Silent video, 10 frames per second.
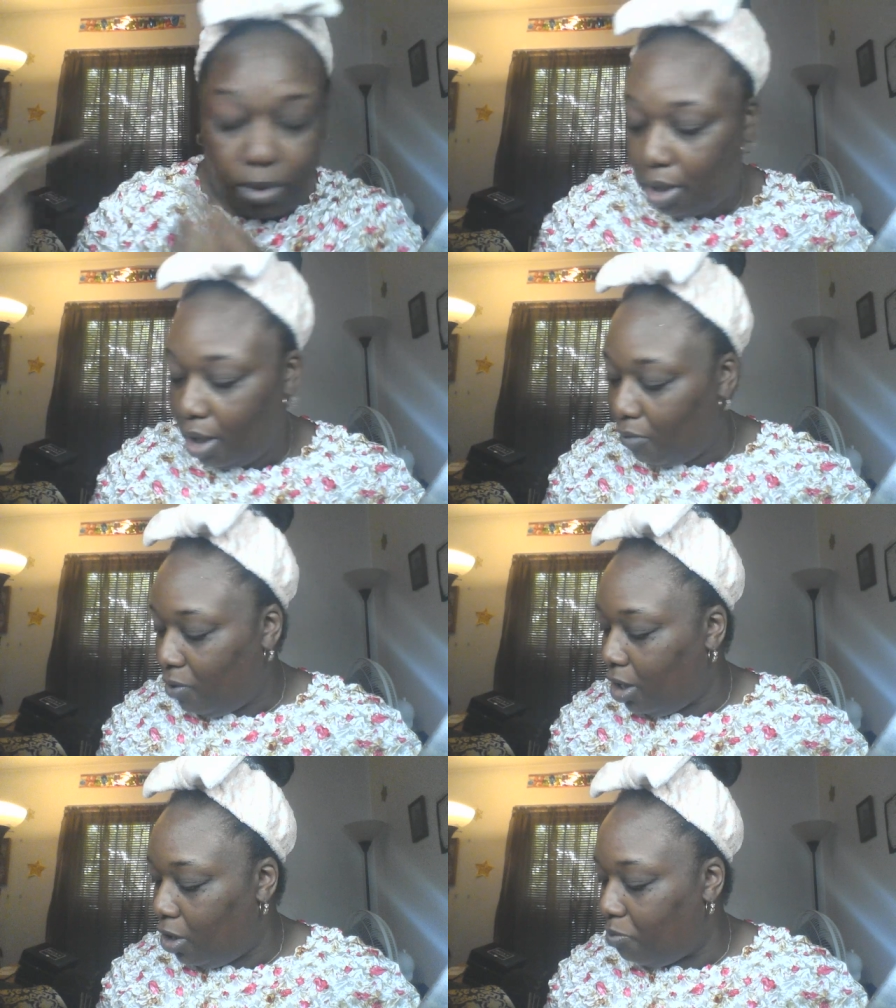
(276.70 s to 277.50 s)
I
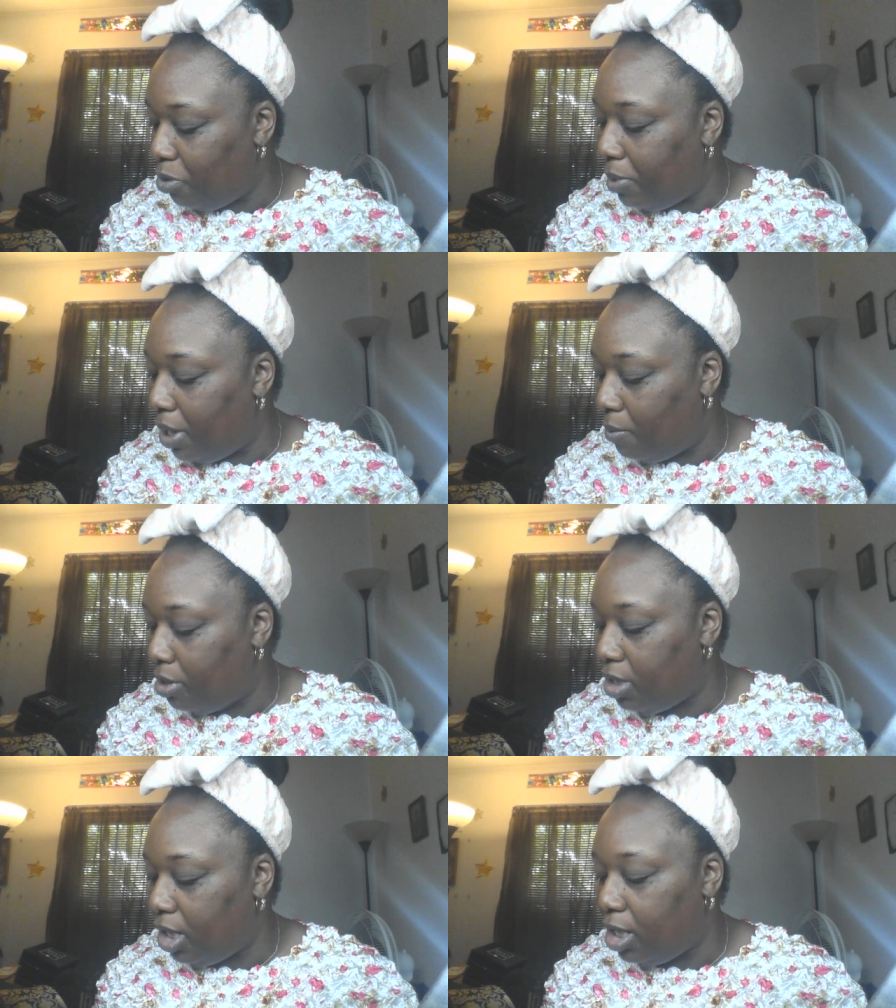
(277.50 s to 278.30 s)
really hope you'll be able to
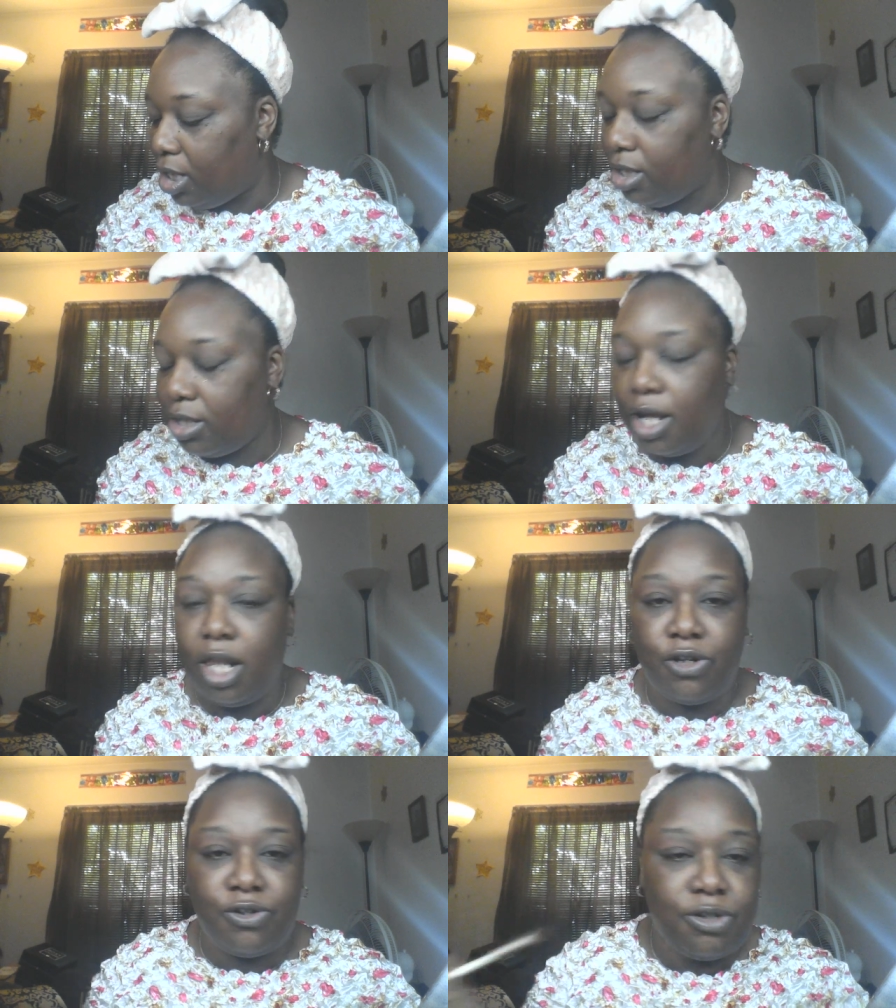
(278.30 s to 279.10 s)
see these
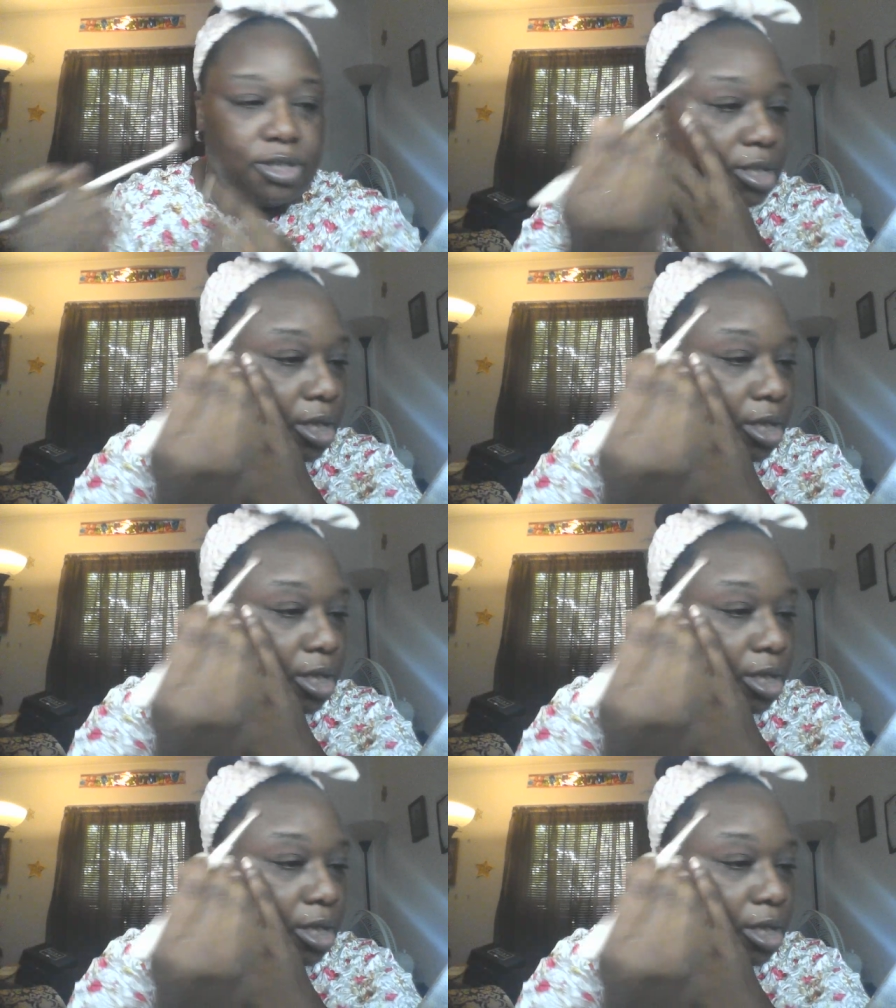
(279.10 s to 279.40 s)
colors.